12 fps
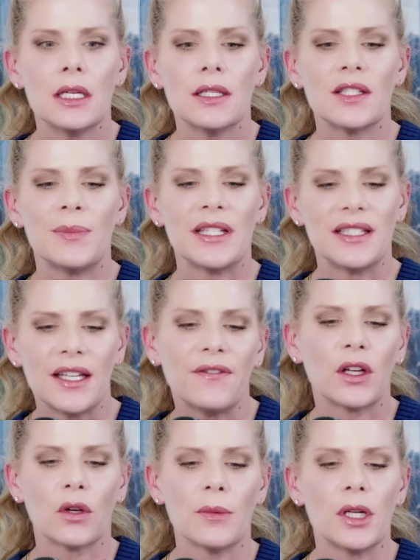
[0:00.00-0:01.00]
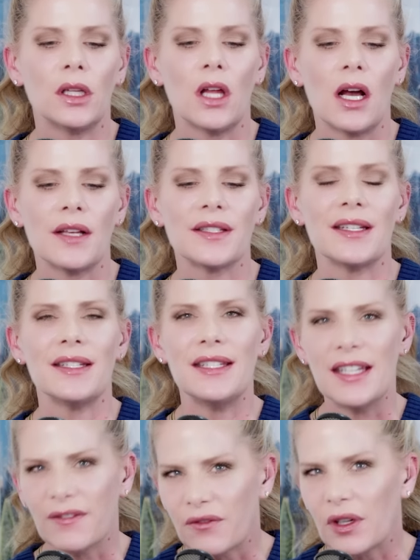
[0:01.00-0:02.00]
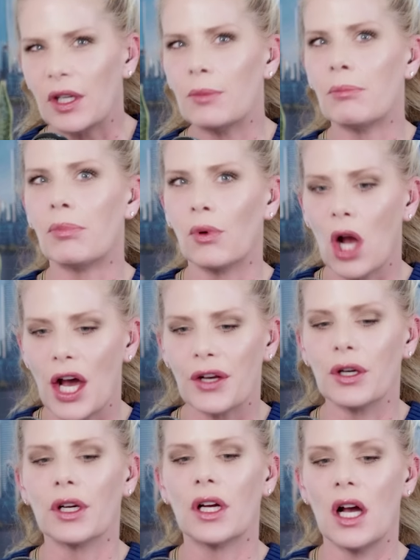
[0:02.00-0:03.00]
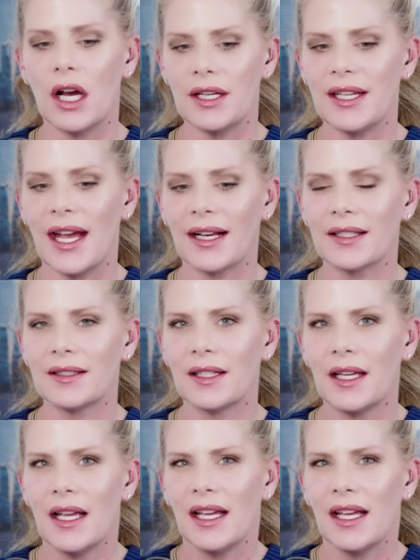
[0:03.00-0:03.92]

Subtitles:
specific criminal laws in different, broader contexts.